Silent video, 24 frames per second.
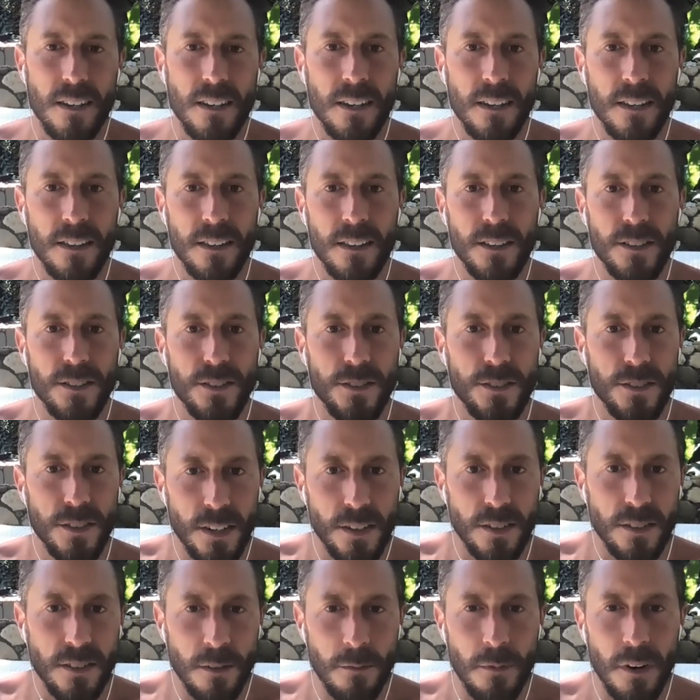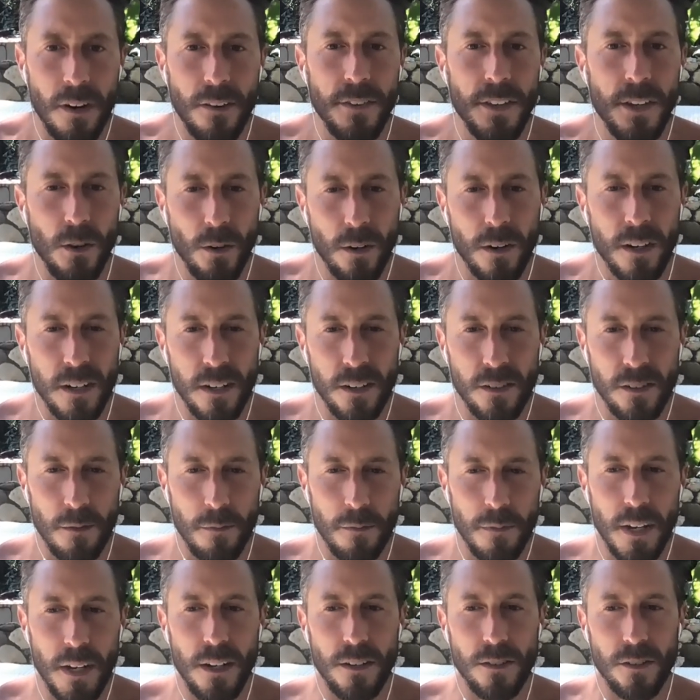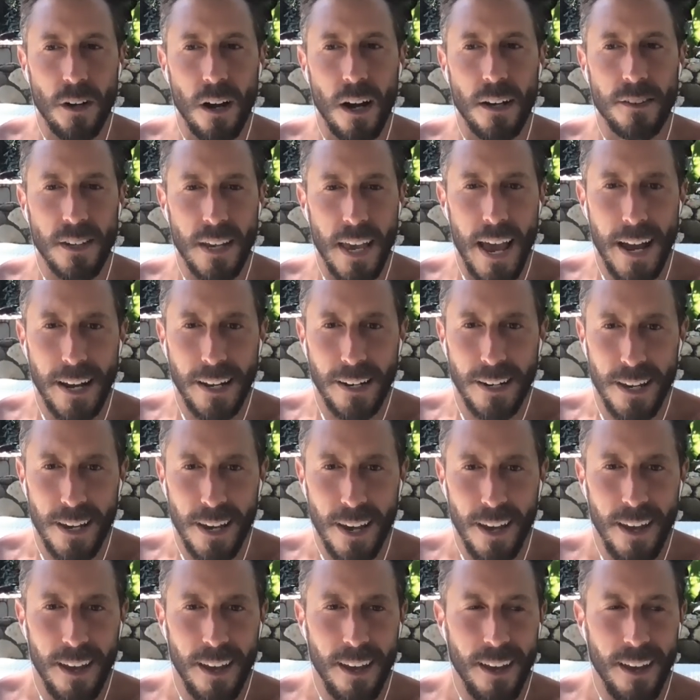in the system of the organism that is causing acne.